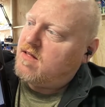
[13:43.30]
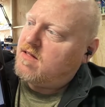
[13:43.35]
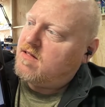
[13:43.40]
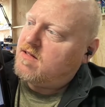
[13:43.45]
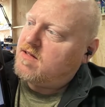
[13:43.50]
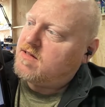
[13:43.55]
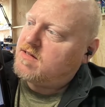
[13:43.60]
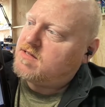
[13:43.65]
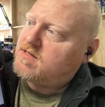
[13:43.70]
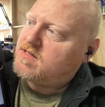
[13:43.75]

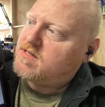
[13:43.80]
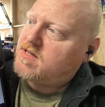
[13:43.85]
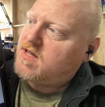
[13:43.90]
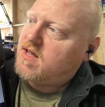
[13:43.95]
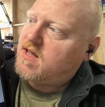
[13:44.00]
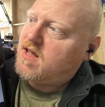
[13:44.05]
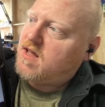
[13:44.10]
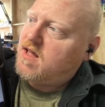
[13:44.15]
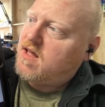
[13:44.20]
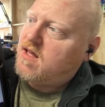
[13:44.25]
let's
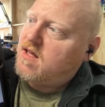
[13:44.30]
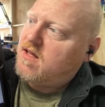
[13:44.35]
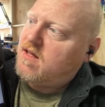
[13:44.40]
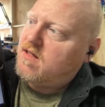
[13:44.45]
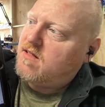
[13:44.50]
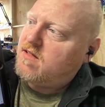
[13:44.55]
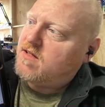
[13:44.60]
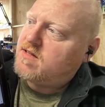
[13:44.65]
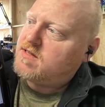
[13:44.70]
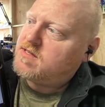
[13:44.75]

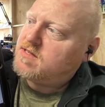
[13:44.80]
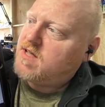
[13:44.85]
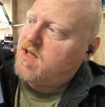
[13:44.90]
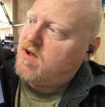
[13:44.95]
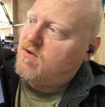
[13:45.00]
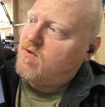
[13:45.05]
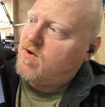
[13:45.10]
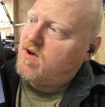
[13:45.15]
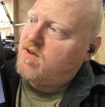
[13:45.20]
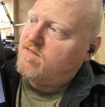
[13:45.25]
get
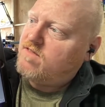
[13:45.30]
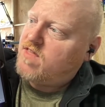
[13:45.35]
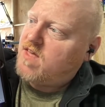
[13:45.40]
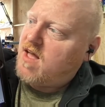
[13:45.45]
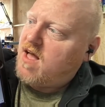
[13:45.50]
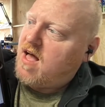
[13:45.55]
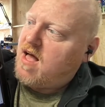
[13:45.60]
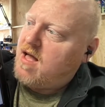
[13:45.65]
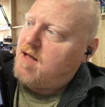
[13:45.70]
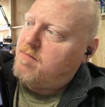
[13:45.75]
rid of the
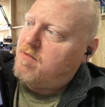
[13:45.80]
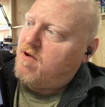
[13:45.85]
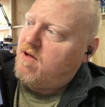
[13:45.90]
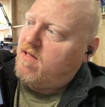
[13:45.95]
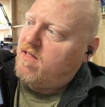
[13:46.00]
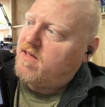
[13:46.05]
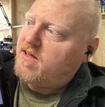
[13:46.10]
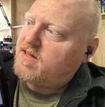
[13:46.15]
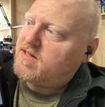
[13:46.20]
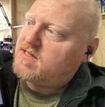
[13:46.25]

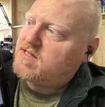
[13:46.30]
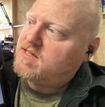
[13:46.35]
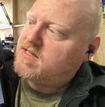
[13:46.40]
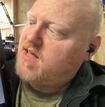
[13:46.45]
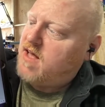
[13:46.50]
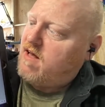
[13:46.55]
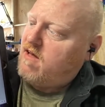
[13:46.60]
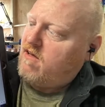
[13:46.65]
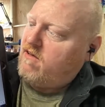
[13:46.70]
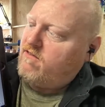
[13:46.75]
eyeball
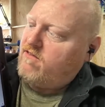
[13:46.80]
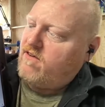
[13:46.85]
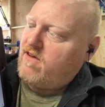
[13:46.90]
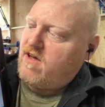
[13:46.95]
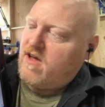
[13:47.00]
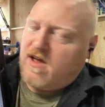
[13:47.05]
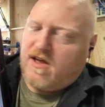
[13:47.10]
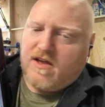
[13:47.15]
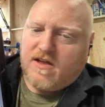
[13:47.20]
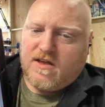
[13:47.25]
itself,
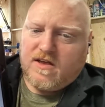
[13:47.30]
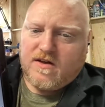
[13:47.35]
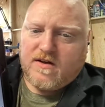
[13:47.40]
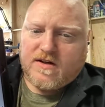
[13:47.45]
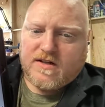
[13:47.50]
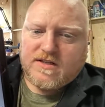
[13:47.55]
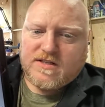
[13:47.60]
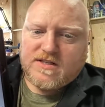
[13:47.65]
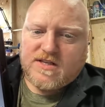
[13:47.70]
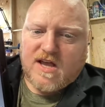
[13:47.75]
you
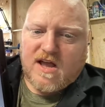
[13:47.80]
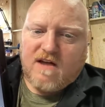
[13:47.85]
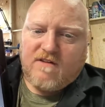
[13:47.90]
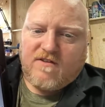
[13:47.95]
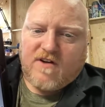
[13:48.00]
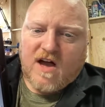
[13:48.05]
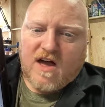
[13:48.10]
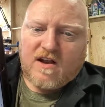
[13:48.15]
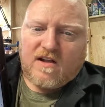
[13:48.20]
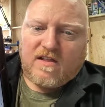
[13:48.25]
can see I've
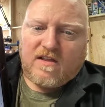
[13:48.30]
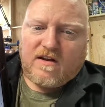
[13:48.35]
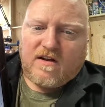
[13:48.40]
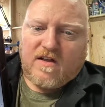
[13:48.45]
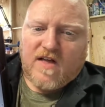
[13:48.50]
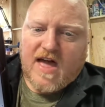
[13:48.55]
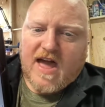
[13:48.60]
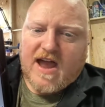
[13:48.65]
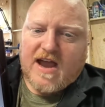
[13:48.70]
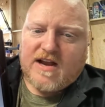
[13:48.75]
got a
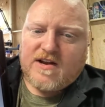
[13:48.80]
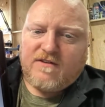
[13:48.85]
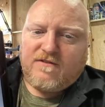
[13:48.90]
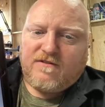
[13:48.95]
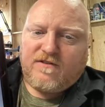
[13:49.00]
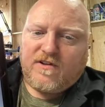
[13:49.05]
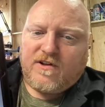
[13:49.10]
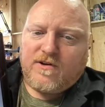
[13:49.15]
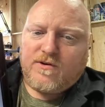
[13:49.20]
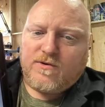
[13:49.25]
little
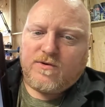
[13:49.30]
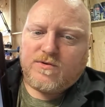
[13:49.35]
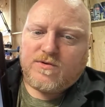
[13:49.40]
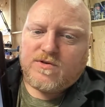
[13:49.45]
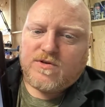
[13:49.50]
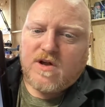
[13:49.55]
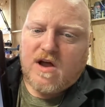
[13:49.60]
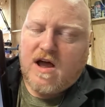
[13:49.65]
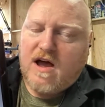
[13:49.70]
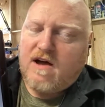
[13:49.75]
Adafruit
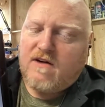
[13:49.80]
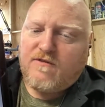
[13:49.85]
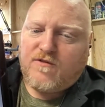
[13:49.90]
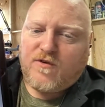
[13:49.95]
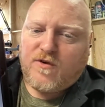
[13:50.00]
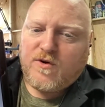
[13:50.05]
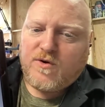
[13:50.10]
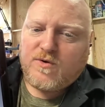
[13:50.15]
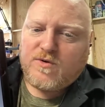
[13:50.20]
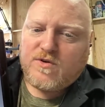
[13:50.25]

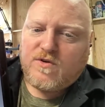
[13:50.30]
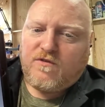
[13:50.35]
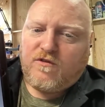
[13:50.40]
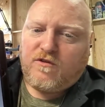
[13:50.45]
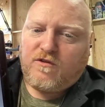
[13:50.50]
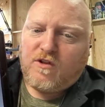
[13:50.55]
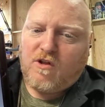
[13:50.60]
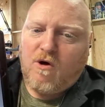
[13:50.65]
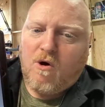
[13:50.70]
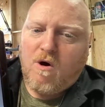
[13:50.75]

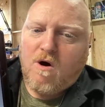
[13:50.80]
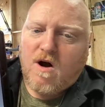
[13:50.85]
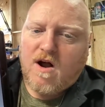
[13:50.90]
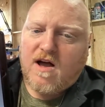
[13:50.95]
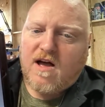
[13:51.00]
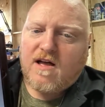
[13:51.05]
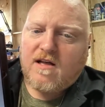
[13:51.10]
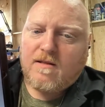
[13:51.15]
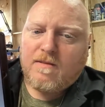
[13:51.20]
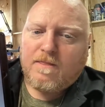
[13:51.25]

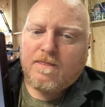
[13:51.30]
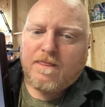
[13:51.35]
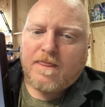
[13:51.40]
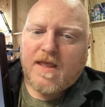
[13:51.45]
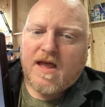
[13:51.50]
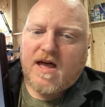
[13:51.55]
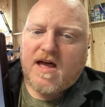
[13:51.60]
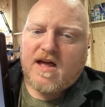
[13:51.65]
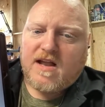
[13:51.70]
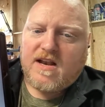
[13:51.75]
Flora
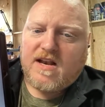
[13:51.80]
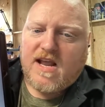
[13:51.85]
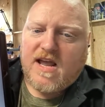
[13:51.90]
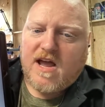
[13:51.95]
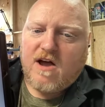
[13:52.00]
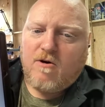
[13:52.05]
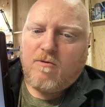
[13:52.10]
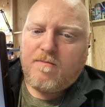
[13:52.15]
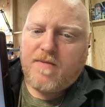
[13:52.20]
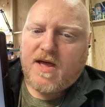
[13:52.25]

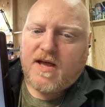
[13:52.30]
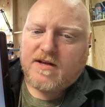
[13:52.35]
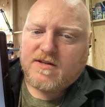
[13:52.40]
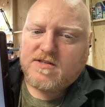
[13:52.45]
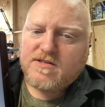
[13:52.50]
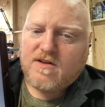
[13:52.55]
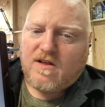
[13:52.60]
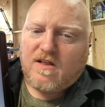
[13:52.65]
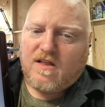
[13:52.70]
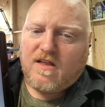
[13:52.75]

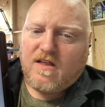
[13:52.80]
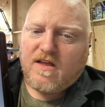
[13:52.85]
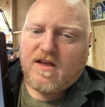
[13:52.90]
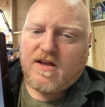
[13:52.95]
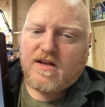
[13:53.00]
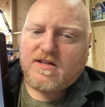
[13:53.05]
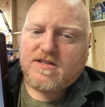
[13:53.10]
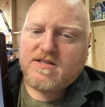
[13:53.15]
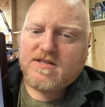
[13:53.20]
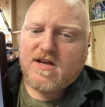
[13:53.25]
NeoPixel.
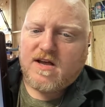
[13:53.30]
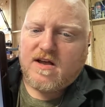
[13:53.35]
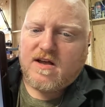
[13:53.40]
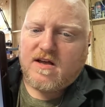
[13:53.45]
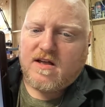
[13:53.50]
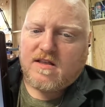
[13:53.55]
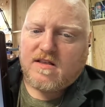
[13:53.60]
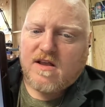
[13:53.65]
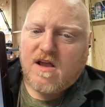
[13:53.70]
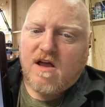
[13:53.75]
It's a